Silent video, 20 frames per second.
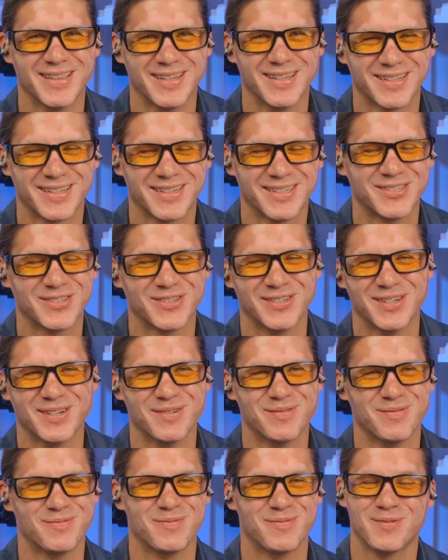in the country.
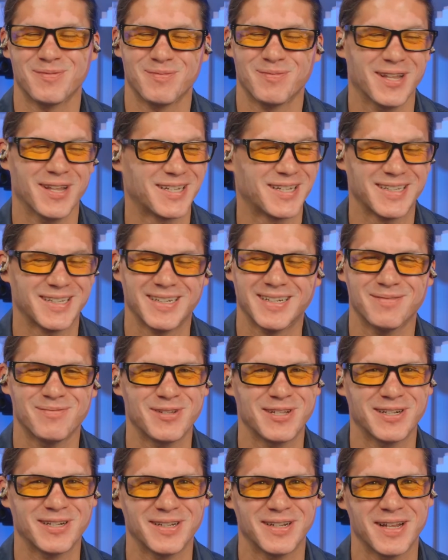I'm lucky to
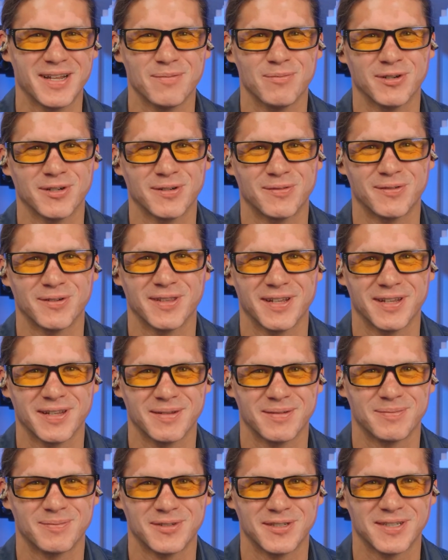be in a neighborhood where
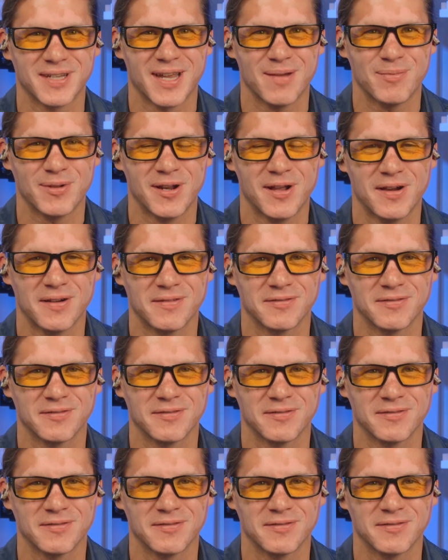they just happen to